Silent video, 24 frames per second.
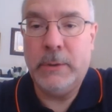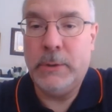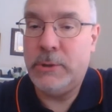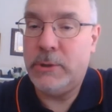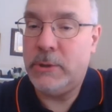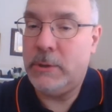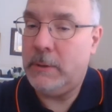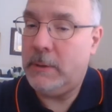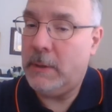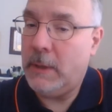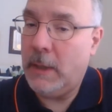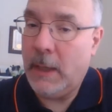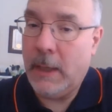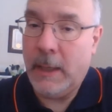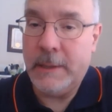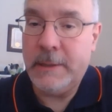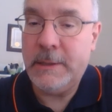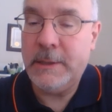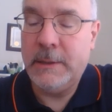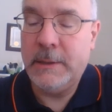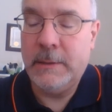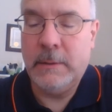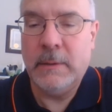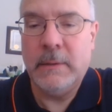should
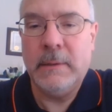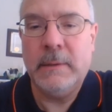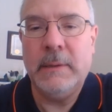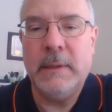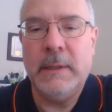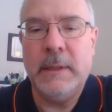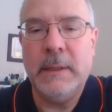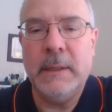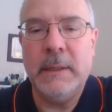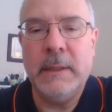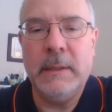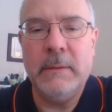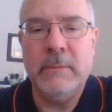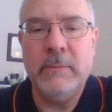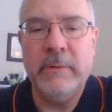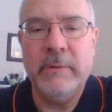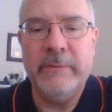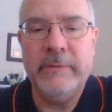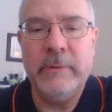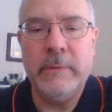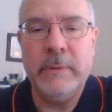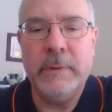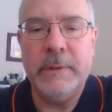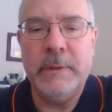not need any
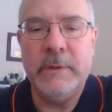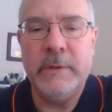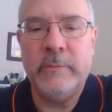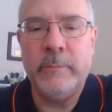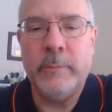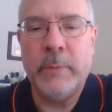review on this.